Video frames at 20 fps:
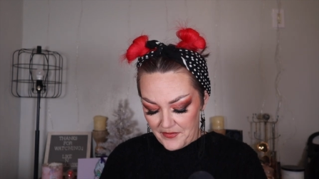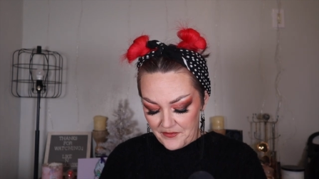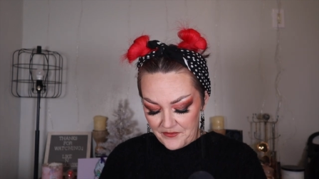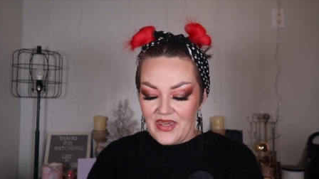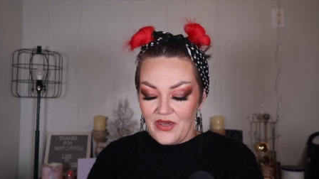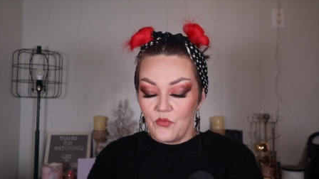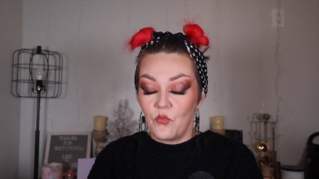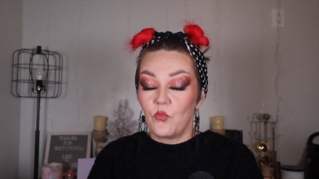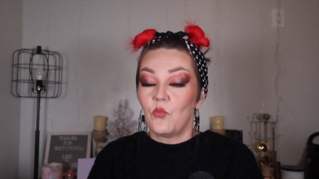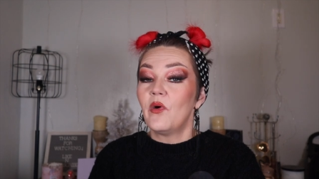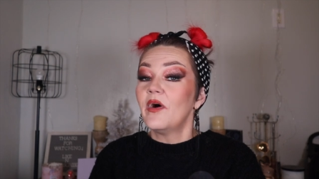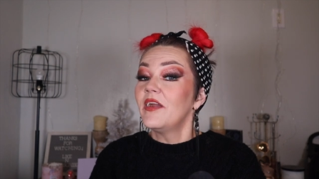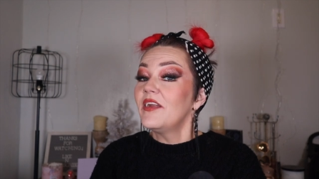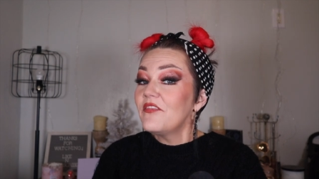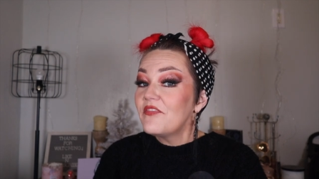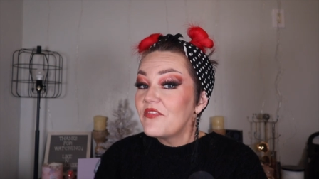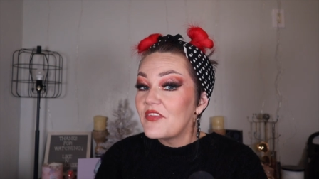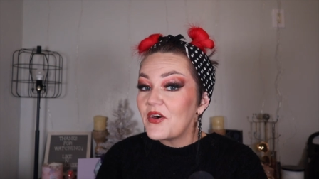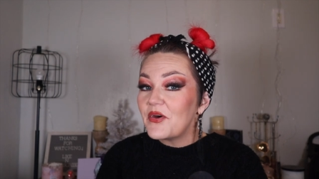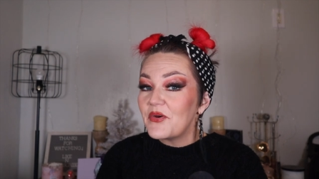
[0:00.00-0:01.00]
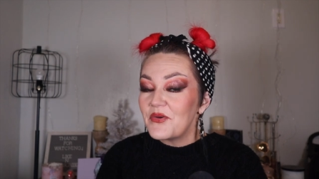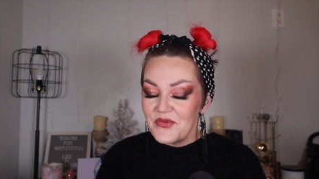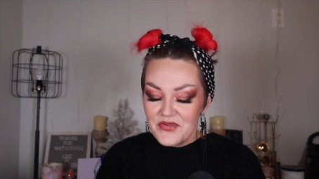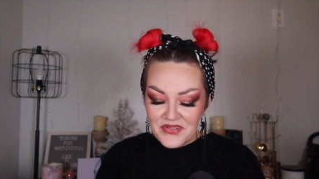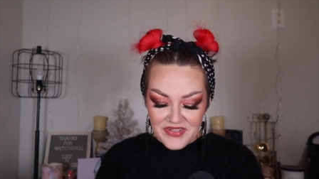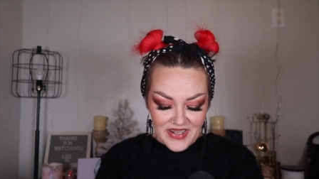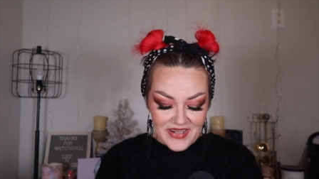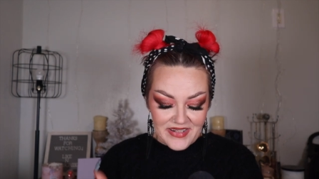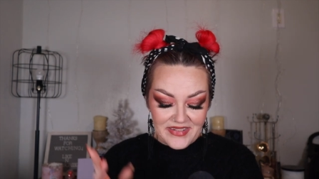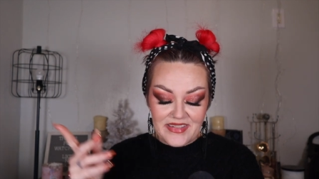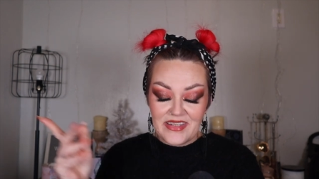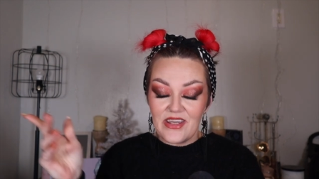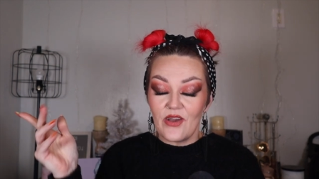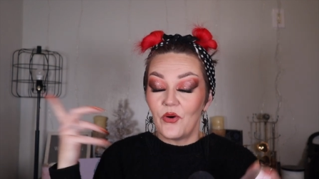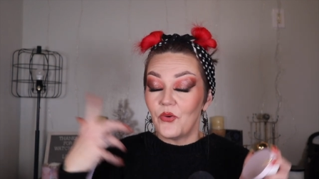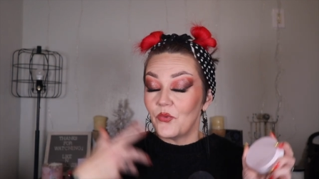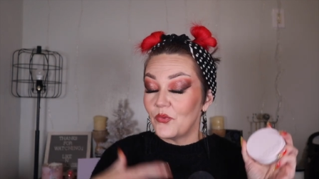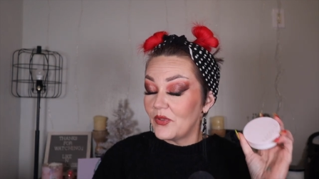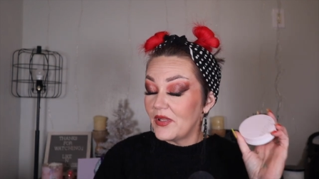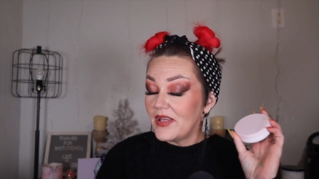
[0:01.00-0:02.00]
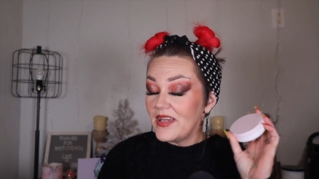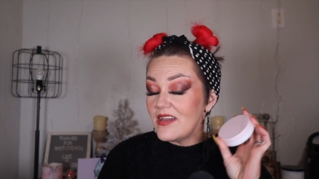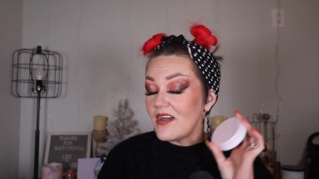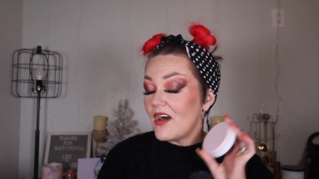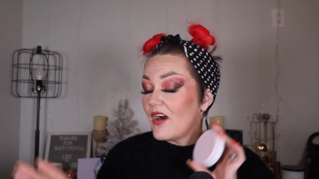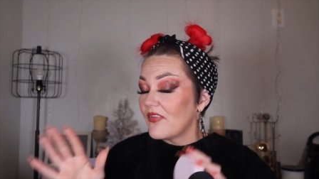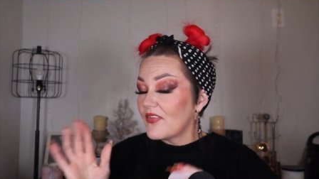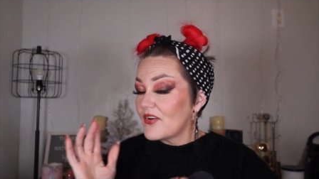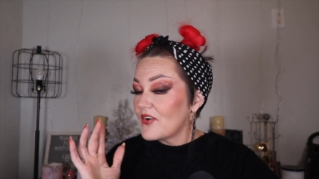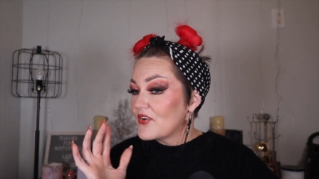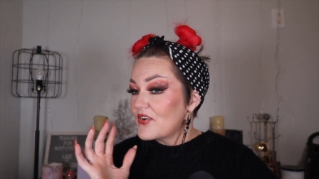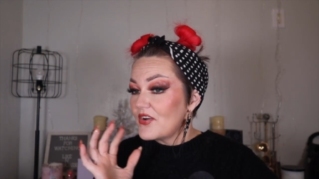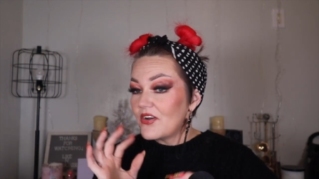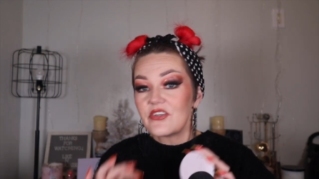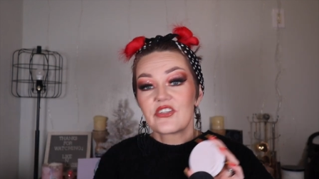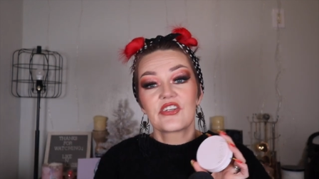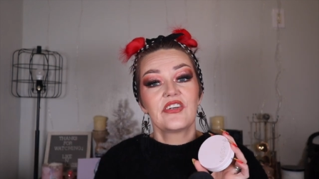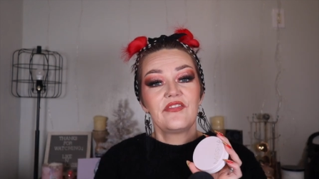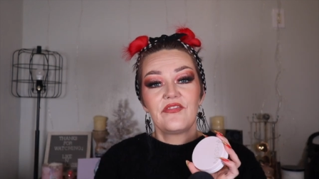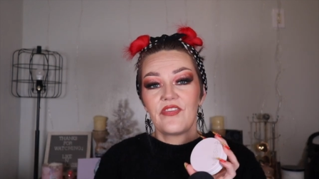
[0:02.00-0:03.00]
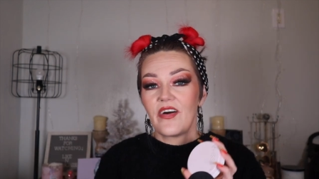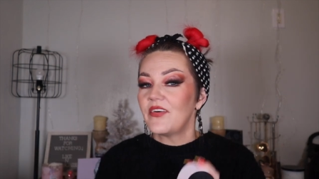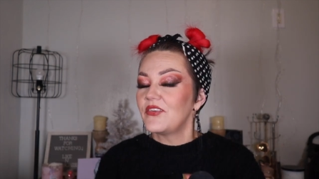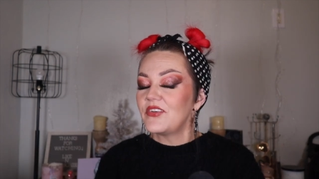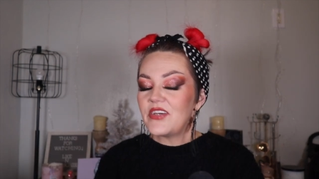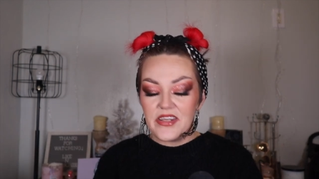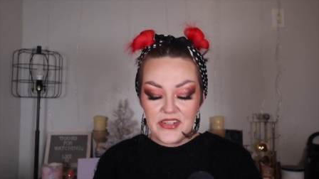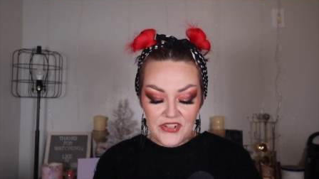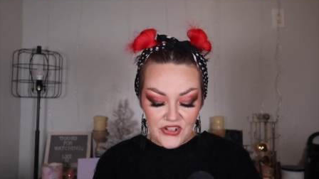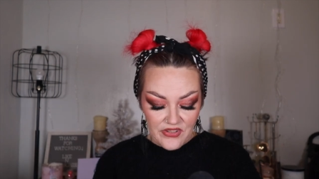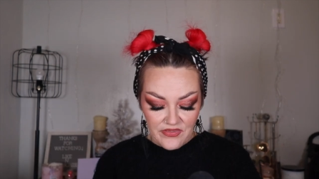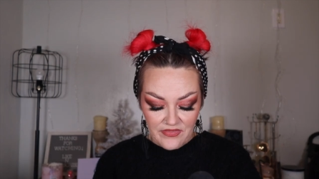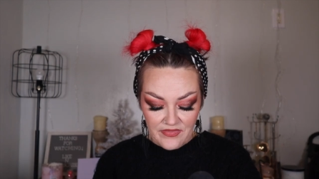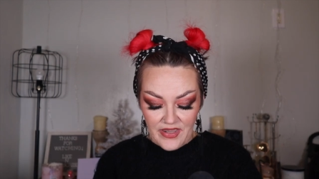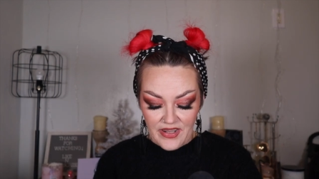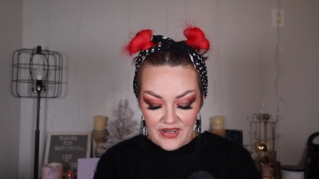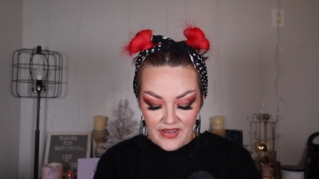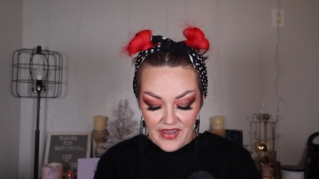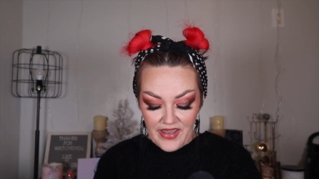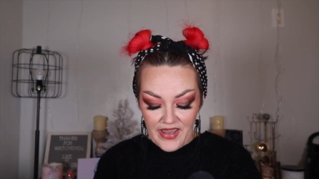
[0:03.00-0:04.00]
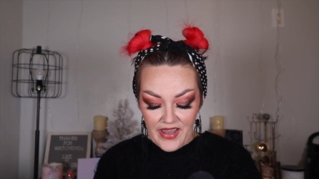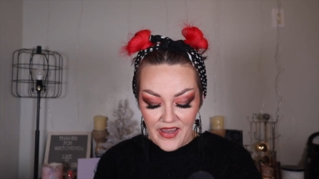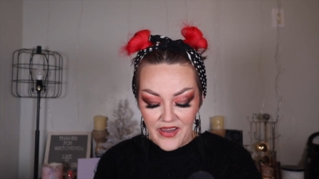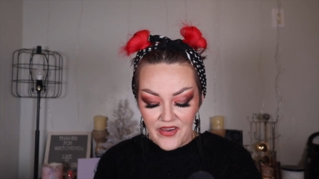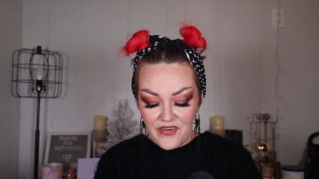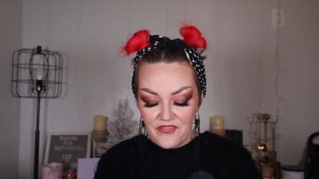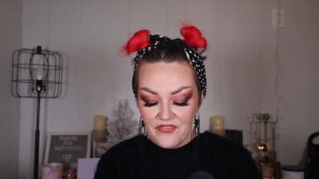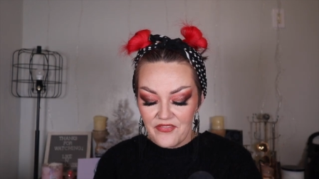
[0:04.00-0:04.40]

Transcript: And one of those is the only other cushion foundation that I have,